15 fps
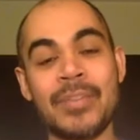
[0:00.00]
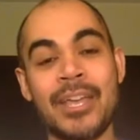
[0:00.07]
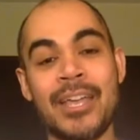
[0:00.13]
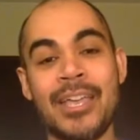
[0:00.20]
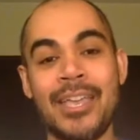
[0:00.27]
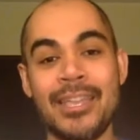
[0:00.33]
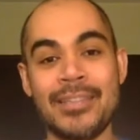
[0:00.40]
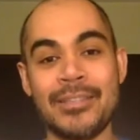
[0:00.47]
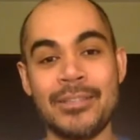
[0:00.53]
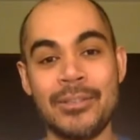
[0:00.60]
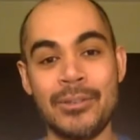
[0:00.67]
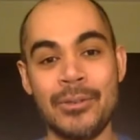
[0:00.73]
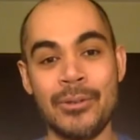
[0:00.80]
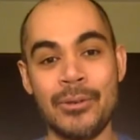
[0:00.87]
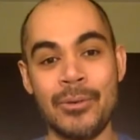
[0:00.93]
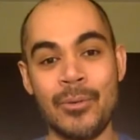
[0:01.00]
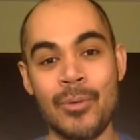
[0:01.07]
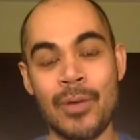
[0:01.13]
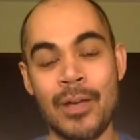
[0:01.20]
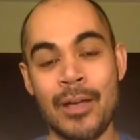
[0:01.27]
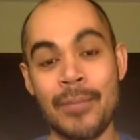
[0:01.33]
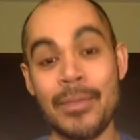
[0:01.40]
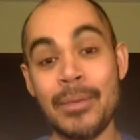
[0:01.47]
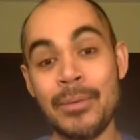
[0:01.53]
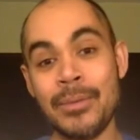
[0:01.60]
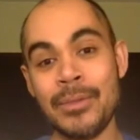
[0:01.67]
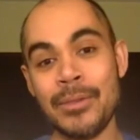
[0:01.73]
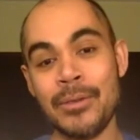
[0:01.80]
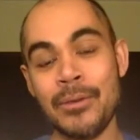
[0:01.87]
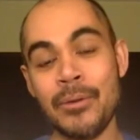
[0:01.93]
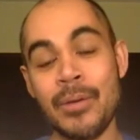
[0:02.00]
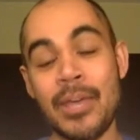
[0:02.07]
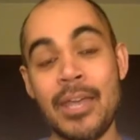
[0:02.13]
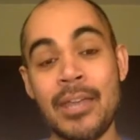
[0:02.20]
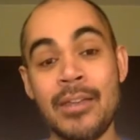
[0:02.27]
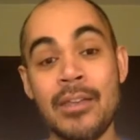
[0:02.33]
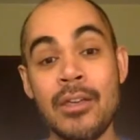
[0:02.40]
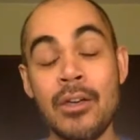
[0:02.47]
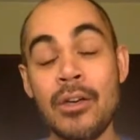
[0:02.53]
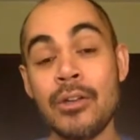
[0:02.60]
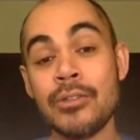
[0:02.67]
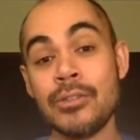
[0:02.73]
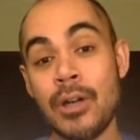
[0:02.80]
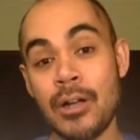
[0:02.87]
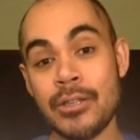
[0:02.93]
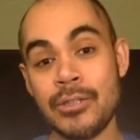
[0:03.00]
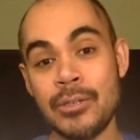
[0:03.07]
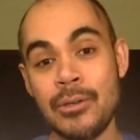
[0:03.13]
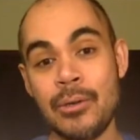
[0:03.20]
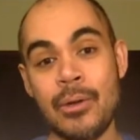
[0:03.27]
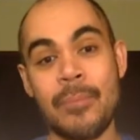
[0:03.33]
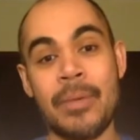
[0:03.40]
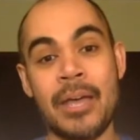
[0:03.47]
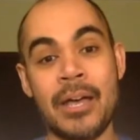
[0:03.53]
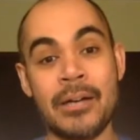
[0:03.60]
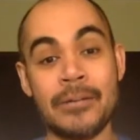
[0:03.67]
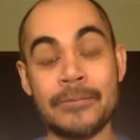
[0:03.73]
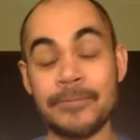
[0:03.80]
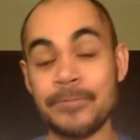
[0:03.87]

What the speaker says: I get to be with you and talk to you about